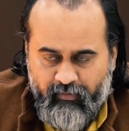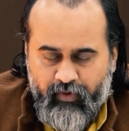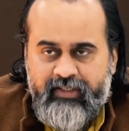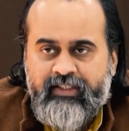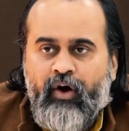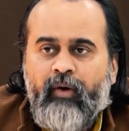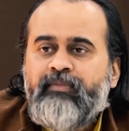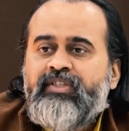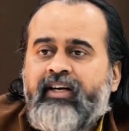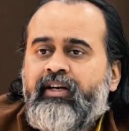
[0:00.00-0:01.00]
What is the
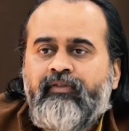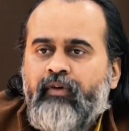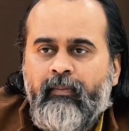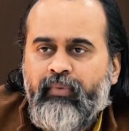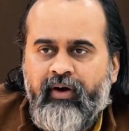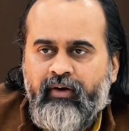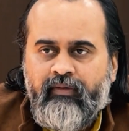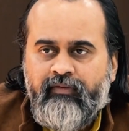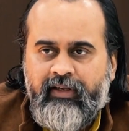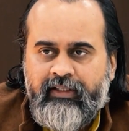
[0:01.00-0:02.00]
objective component
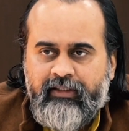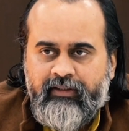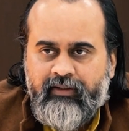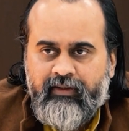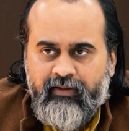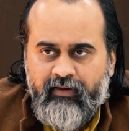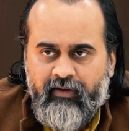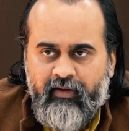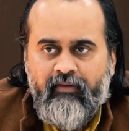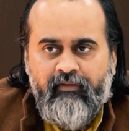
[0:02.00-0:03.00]
of wealth?
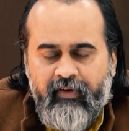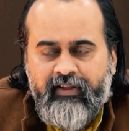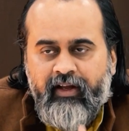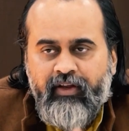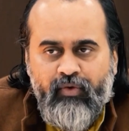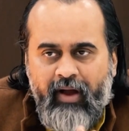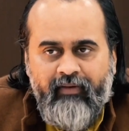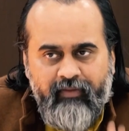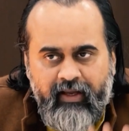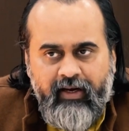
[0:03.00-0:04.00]
Whether you
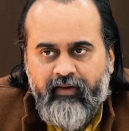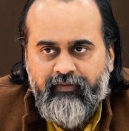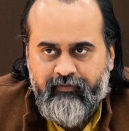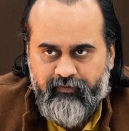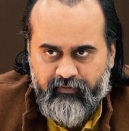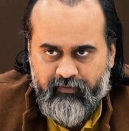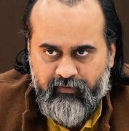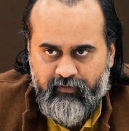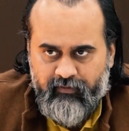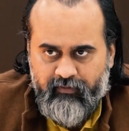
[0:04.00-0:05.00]
have enough
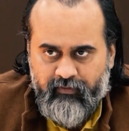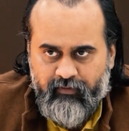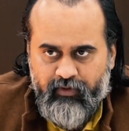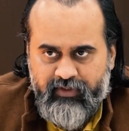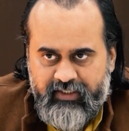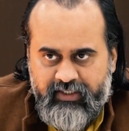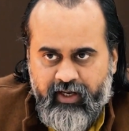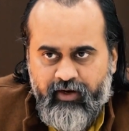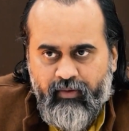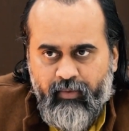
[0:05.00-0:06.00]
to
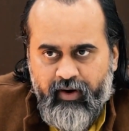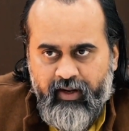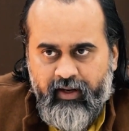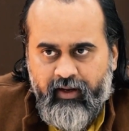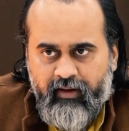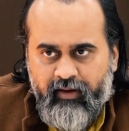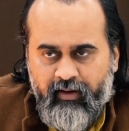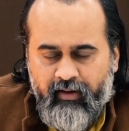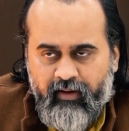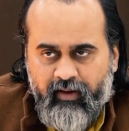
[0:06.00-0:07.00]
sustain your body,
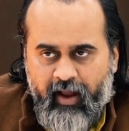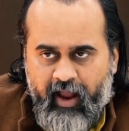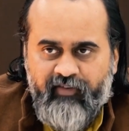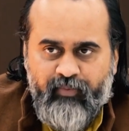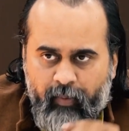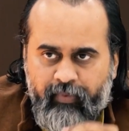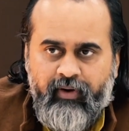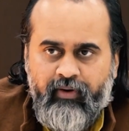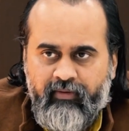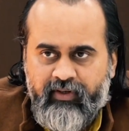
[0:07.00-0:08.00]
have proper
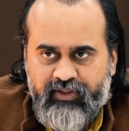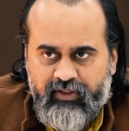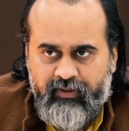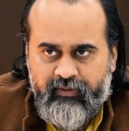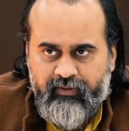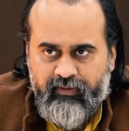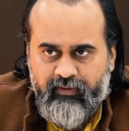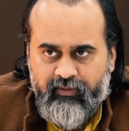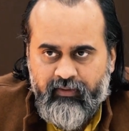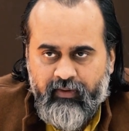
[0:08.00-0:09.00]
nutrition,
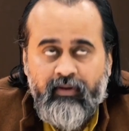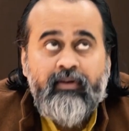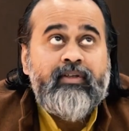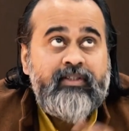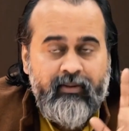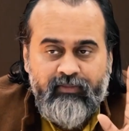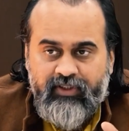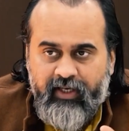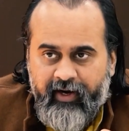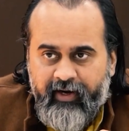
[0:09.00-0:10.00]
some
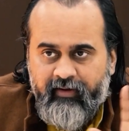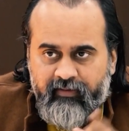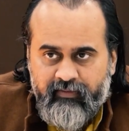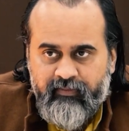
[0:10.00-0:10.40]
shade.